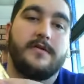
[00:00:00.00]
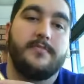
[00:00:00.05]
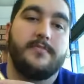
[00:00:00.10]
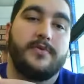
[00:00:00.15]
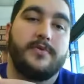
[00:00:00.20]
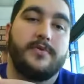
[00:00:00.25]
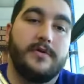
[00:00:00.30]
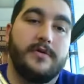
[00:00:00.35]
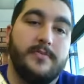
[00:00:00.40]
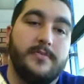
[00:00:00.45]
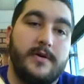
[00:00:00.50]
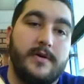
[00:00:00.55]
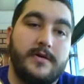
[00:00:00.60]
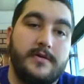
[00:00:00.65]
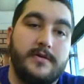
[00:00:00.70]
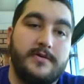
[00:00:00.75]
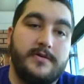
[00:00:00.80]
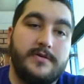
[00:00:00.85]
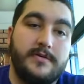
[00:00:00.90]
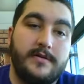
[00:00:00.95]
Pull it apart and
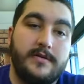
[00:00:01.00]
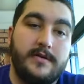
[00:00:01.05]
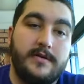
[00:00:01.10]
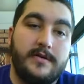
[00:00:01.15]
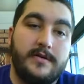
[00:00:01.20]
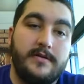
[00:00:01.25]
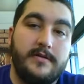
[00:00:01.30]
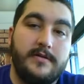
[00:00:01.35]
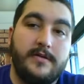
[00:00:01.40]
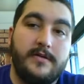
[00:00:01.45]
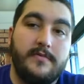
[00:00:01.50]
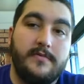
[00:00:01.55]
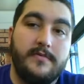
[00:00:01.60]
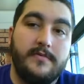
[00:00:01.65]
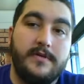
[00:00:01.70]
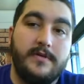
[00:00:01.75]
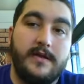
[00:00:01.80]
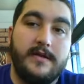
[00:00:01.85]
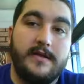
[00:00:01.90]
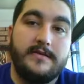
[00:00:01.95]
shut it there.
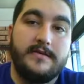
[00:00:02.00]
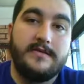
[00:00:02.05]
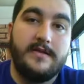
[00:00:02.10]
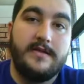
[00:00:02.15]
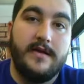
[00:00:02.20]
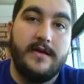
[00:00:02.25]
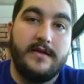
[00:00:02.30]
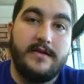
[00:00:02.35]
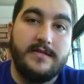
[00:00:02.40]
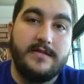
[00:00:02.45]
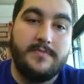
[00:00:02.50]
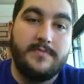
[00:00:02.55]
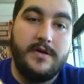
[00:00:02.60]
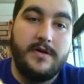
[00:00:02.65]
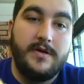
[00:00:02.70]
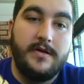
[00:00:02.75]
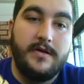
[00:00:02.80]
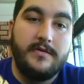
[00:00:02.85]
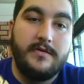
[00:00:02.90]
Really can't see that because my